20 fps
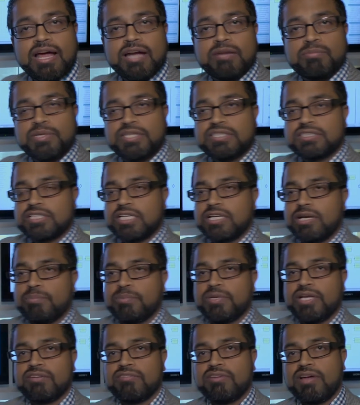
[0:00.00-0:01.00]
and
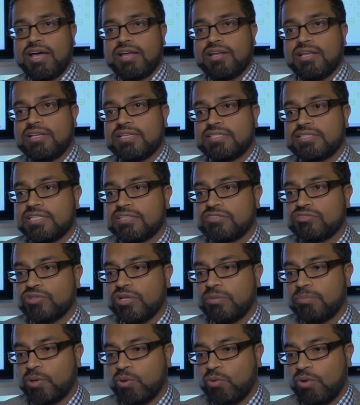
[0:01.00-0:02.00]
prescriptive analysis
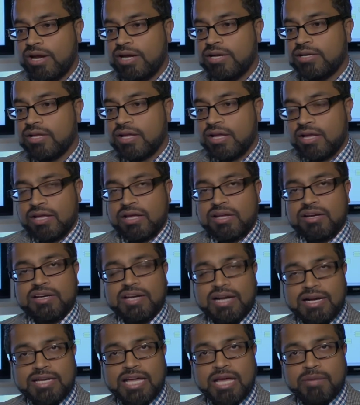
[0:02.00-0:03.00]
will provide
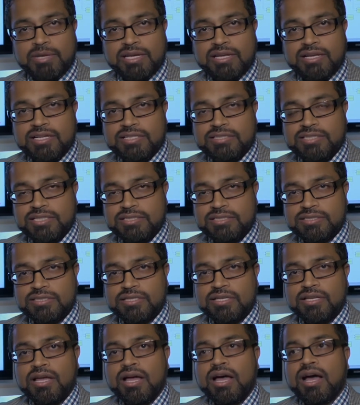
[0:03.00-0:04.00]
real-time analysis,
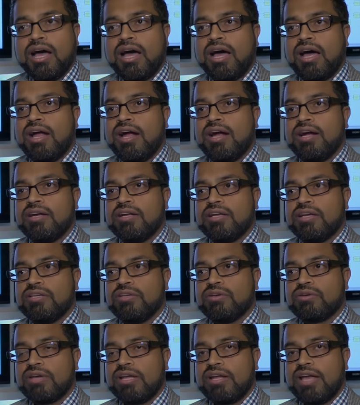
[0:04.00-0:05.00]
and
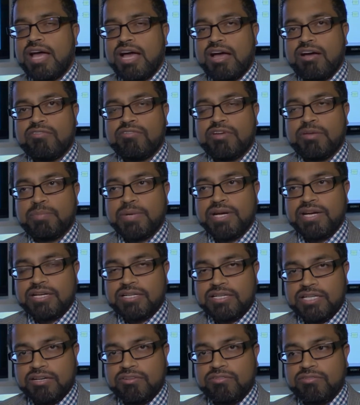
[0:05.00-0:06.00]
you can have a
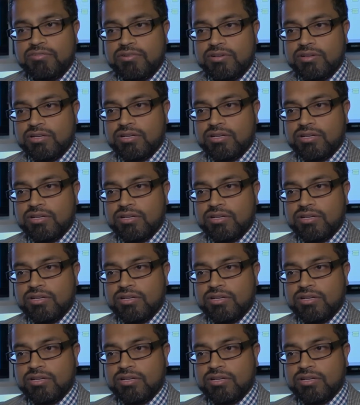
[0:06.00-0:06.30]
predictive